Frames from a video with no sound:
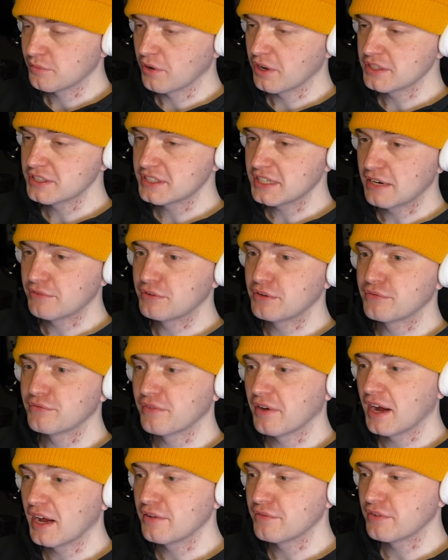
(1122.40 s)
Once every
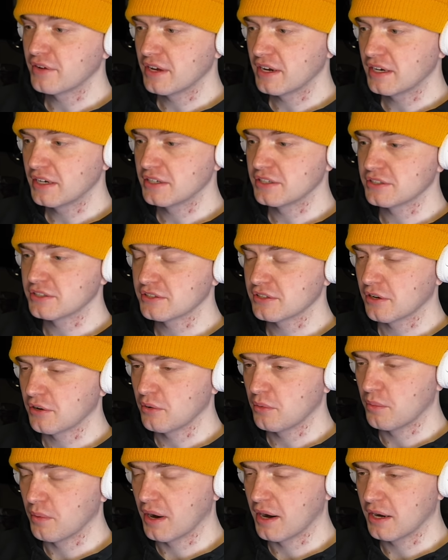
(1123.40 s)
5 years?
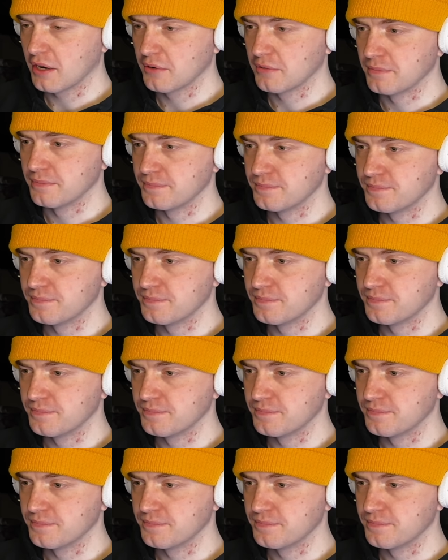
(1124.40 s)
Oh, wow.